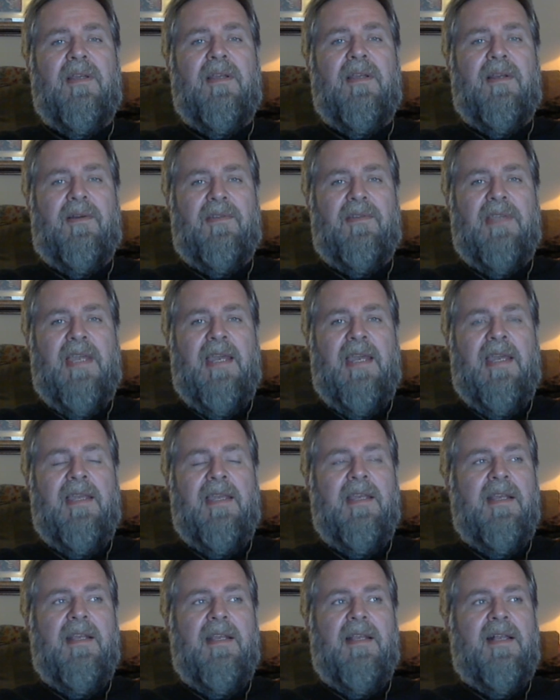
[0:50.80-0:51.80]
okay?
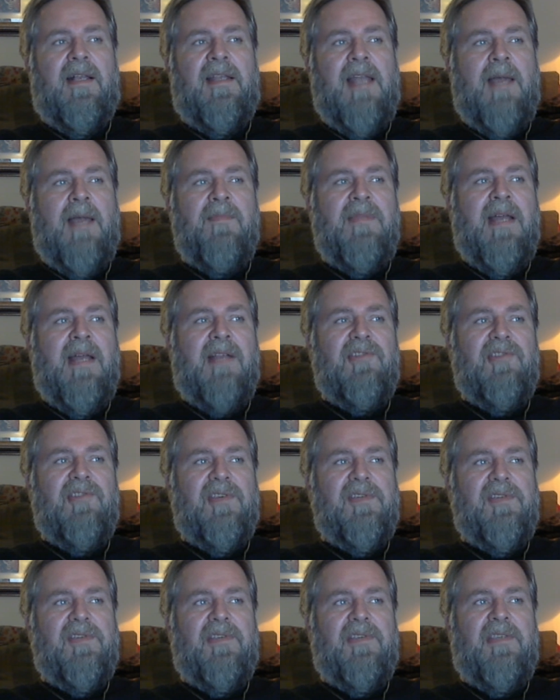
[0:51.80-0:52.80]
And I'm not
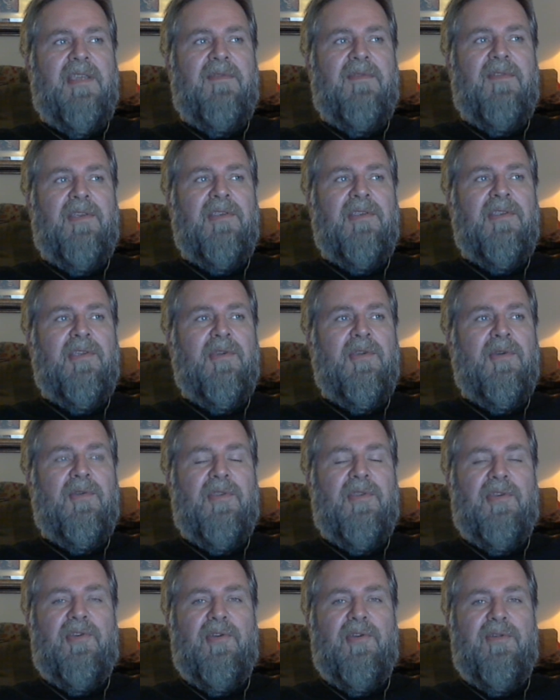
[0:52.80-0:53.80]
just giving you
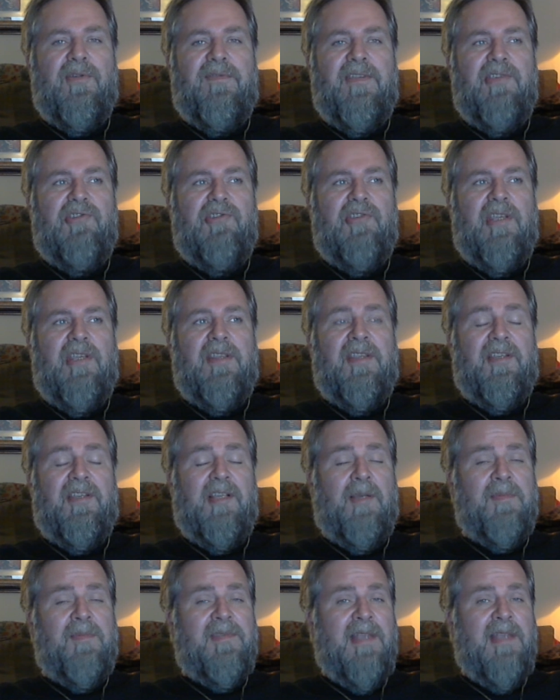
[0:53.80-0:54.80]
the goofy shit that
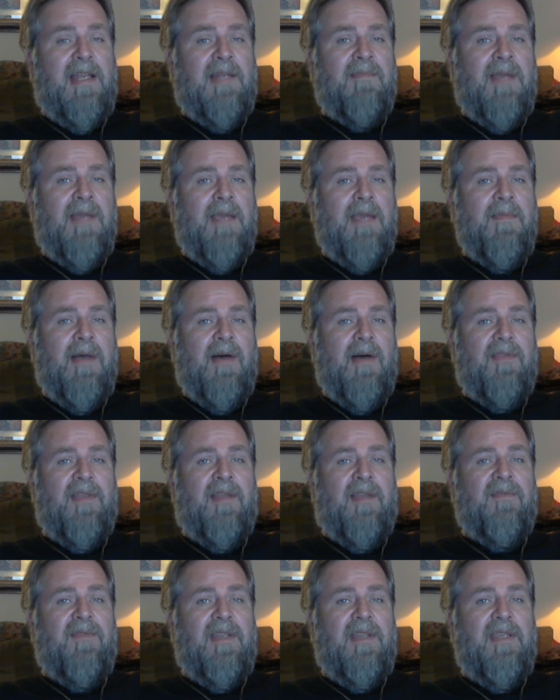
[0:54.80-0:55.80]
comes out of my mouth
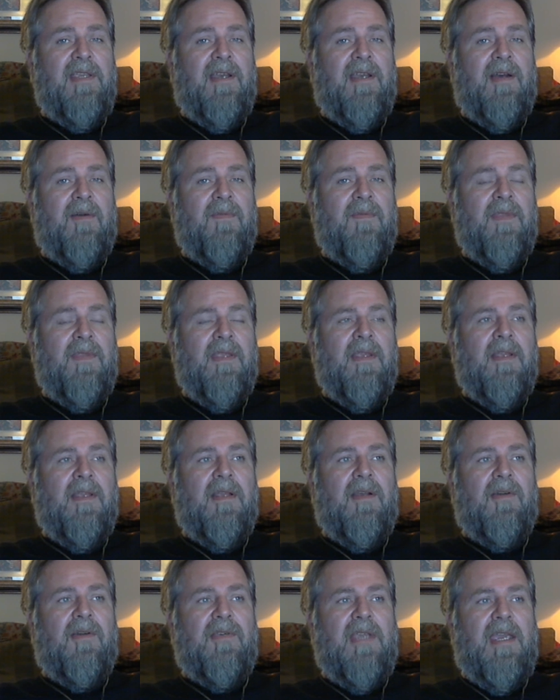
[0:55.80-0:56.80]
on video,
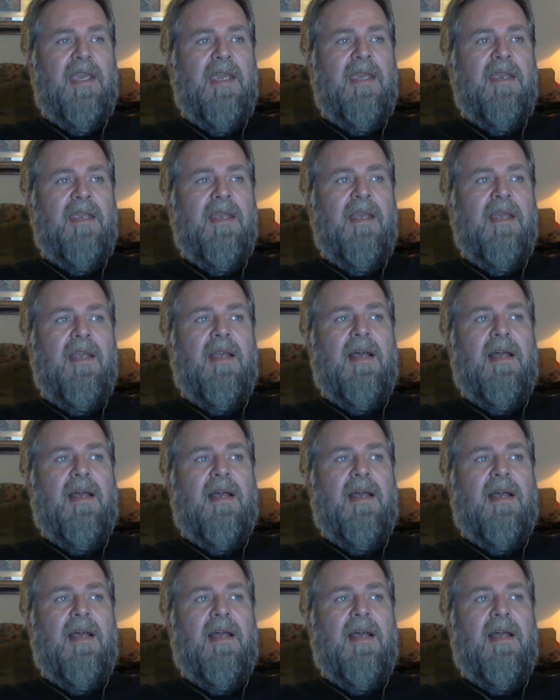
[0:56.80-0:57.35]
okay?